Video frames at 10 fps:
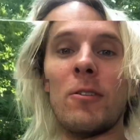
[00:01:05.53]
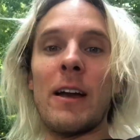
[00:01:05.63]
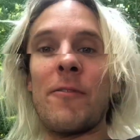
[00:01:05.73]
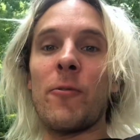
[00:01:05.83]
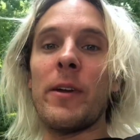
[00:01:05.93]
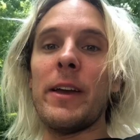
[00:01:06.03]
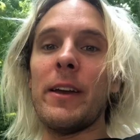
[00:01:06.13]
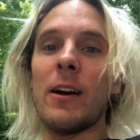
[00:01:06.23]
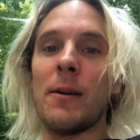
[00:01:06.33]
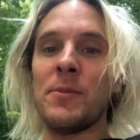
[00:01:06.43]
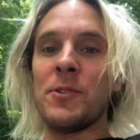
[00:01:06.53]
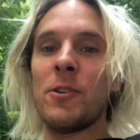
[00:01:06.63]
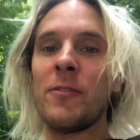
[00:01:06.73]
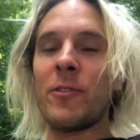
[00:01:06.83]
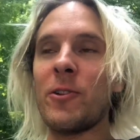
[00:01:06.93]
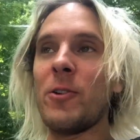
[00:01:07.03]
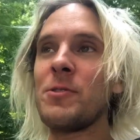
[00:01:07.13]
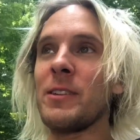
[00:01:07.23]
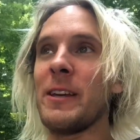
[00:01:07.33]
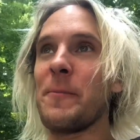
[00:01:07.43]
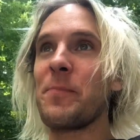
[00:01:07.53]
if we observe closely,